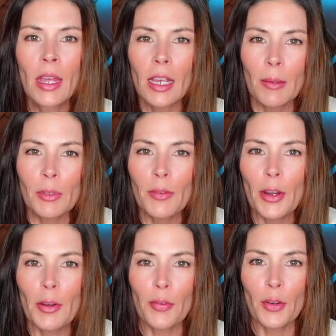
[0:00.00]
Comes in a
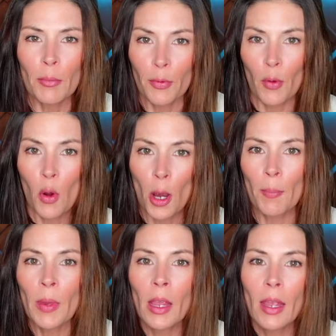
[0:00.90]
very firm form.
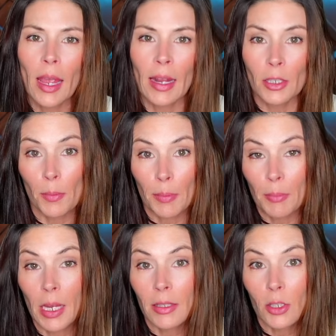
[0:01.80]
And so
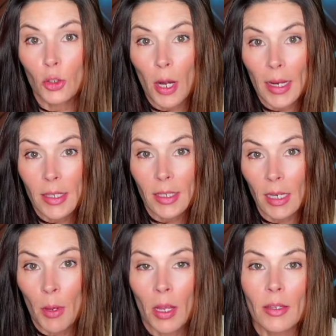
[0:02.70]
because it's dried sea
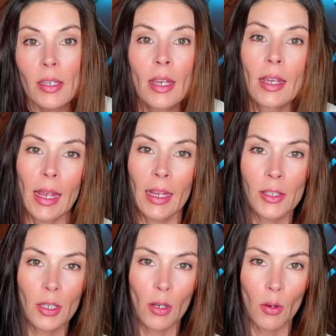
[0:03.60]
moss. And
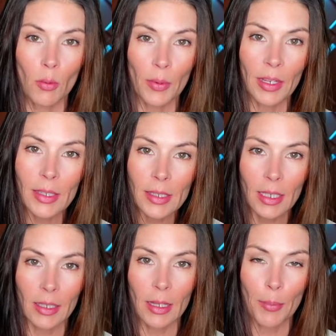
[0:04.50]
so
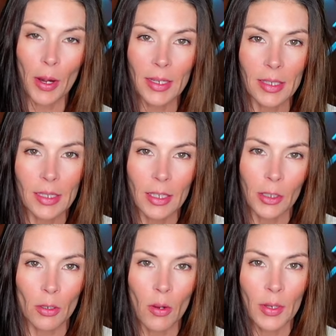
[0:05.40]
realistically, the process that
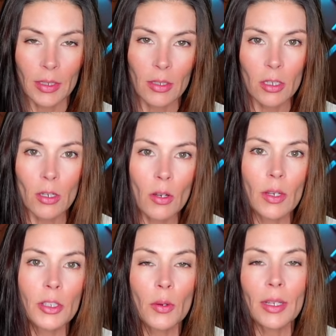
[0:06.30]
you're going to do
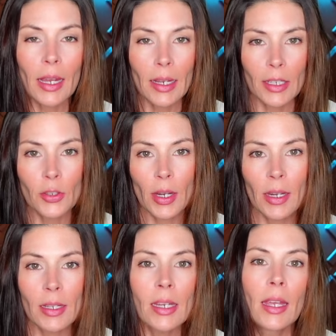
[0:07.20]
is you're going to hydrate
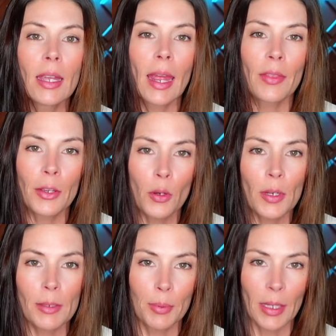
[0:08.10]
it and then you're
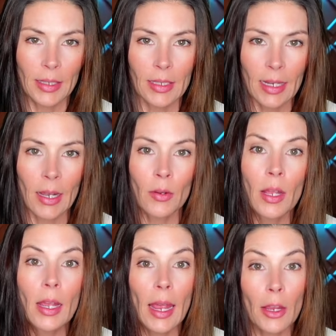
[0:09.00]
going to blend it down
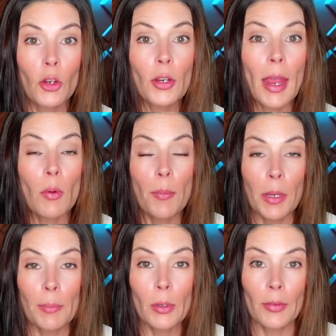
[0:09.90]
and create what
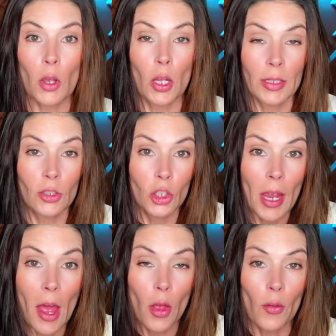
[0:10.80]
people have called a
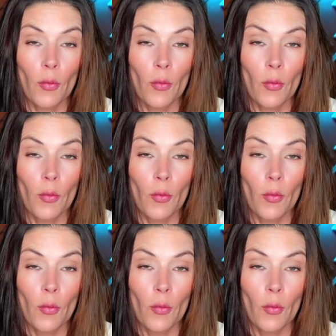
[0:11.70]
gel.